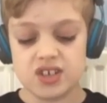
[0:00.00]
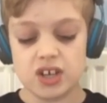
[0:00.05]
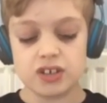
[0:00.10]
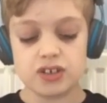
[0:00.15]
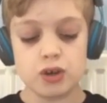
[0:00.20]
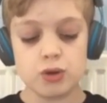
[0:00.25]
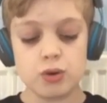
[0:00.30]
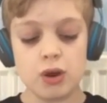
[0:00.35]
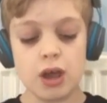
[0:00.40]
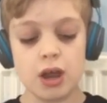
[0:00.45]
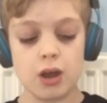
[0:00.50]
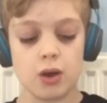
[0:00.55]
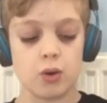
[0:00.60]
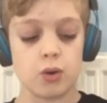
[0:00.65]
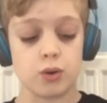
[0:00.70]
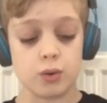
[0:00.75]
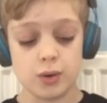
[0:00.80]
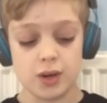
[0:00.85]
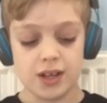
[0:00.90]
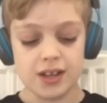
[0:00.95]
I don't
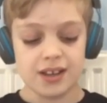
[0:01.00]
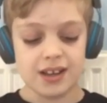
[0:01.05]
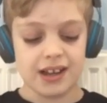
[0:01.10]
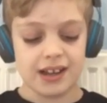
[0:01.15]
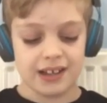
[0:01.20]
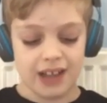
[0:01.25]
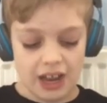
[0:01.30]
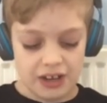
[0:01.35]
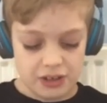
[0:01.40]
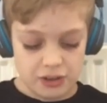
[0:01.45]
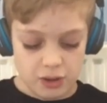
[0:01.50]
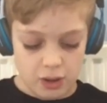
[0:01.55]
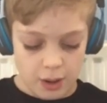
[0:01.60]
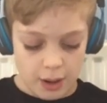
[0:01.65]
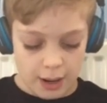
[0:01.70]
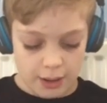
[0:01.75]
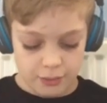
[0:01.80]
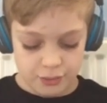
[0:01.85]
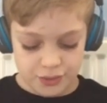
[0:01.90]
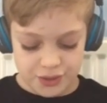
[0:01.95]
know. I don't know
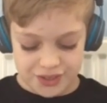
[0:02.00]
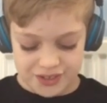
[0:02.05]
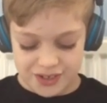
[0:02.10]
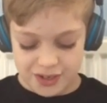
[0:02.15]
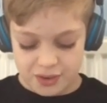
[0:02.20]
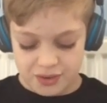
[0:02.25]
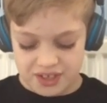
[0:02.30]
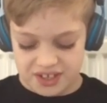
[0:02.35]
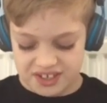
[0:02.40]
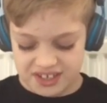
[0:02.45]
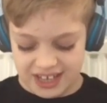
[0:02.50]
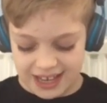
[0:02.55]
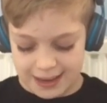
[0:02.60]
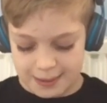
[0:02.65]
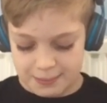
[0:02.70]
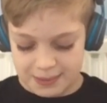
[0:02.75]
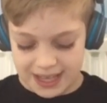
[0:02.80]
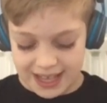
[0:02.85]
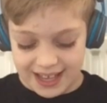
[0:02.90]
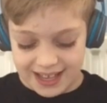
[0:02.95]
how to do this
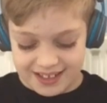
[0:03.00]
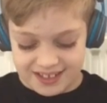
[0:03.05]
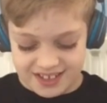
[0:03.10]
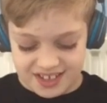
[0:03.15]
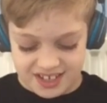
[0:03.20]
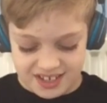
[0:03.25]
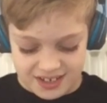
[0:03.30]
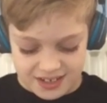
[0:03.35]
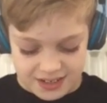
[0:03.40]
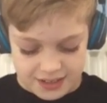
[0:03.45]
game yet.